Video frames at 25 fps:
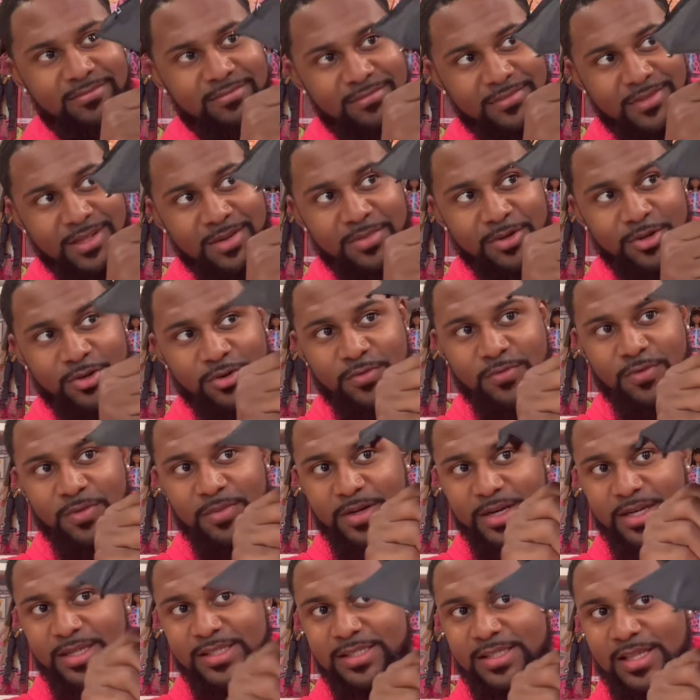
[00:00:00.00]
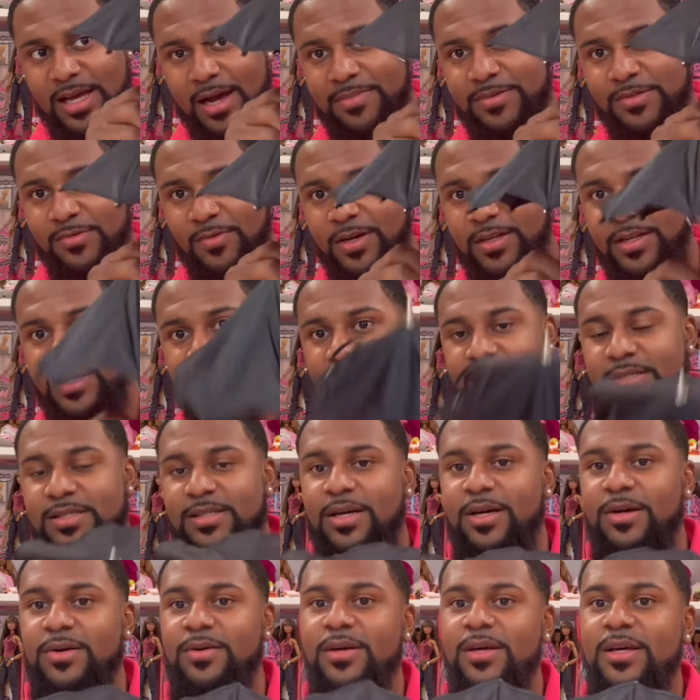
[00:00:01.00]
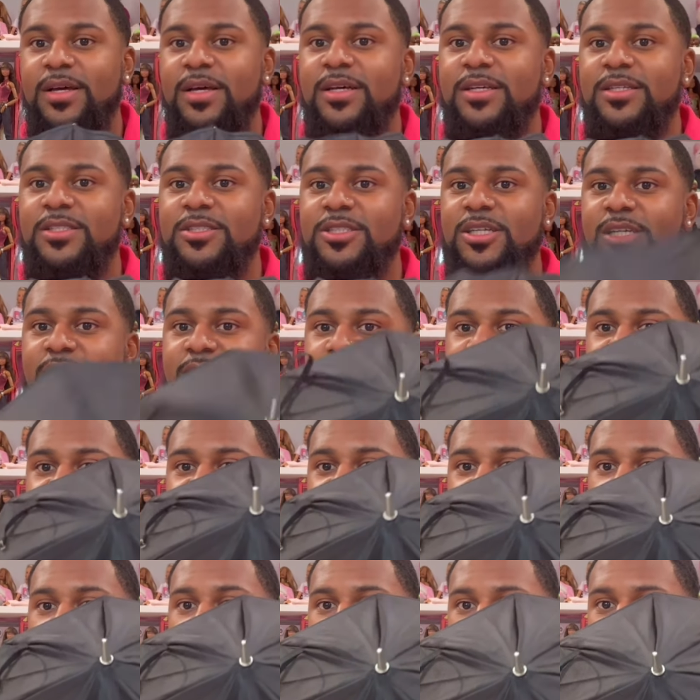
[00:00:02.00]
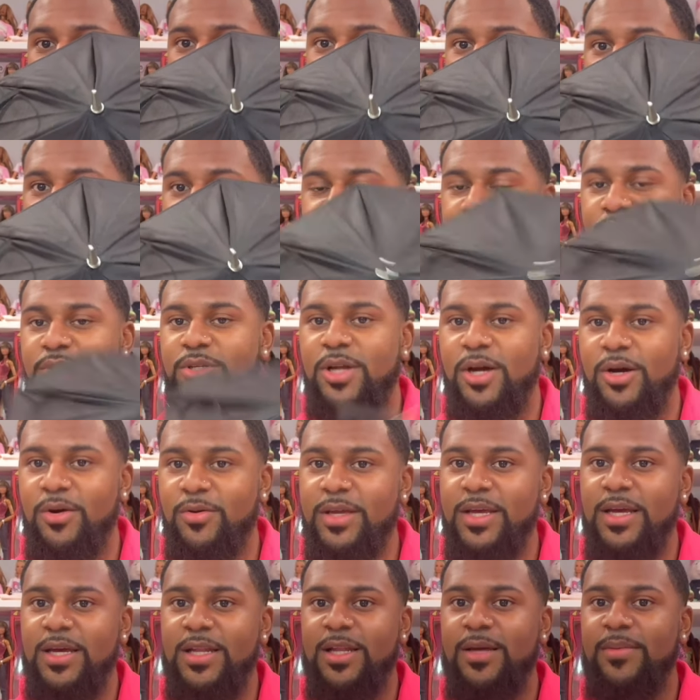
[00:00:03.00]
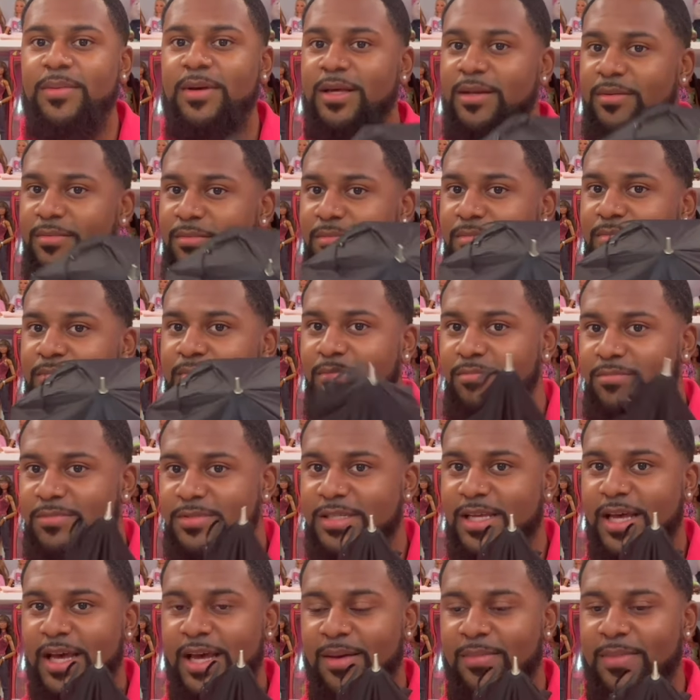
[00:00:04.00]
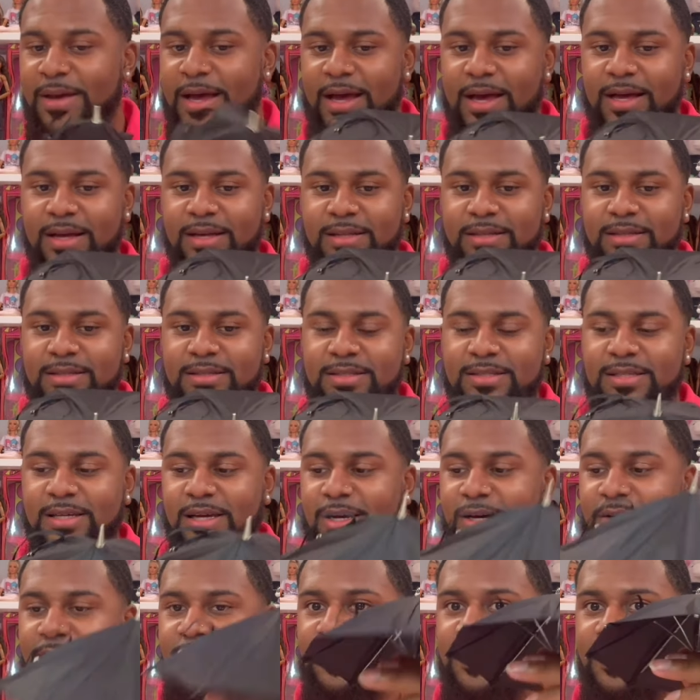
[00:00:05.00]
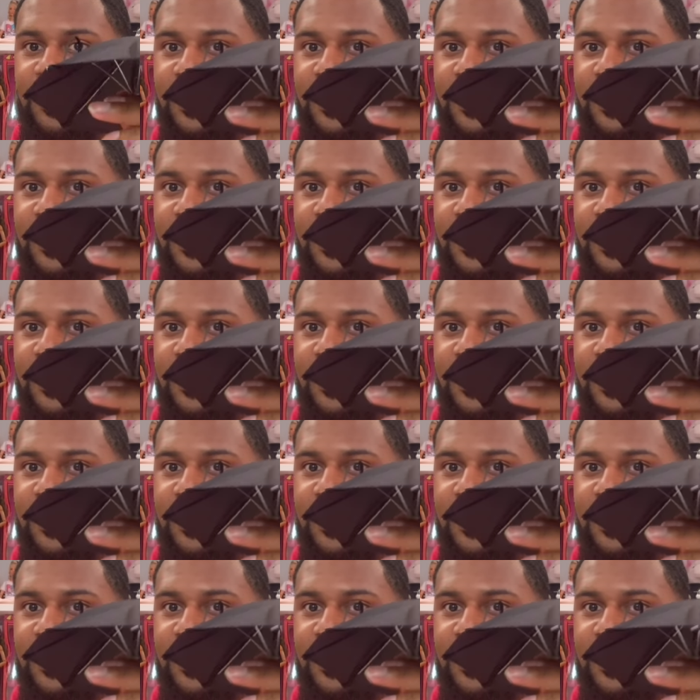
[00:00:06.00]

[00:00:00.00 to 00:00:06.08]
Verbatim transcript: the maneuver, but it stops right there. So just so she can, you know, kill him and take it back. So